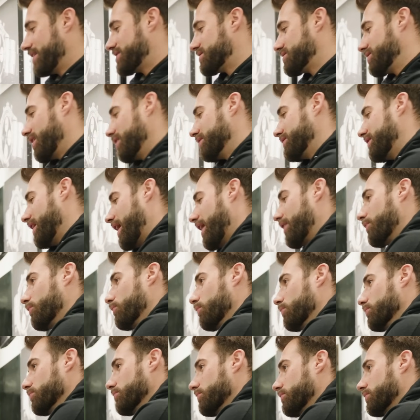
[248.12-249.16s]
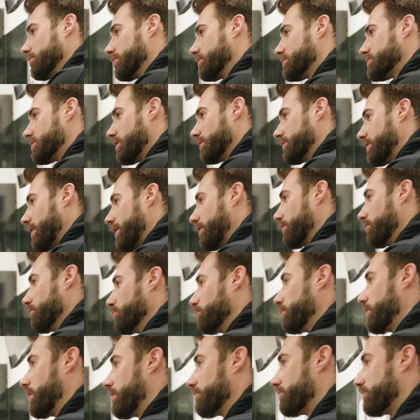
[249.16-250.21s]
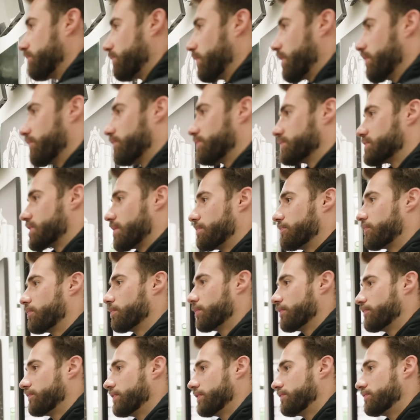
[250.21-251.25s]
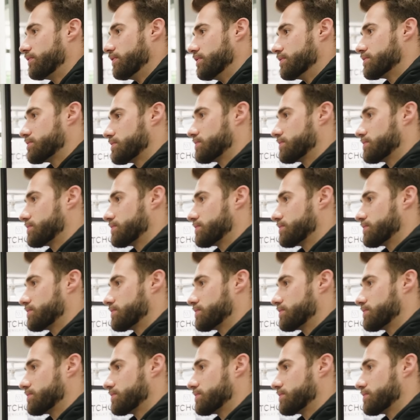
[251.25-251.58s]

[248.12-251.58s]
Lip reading: It's not that old. It's not that old. We have some from the 50s.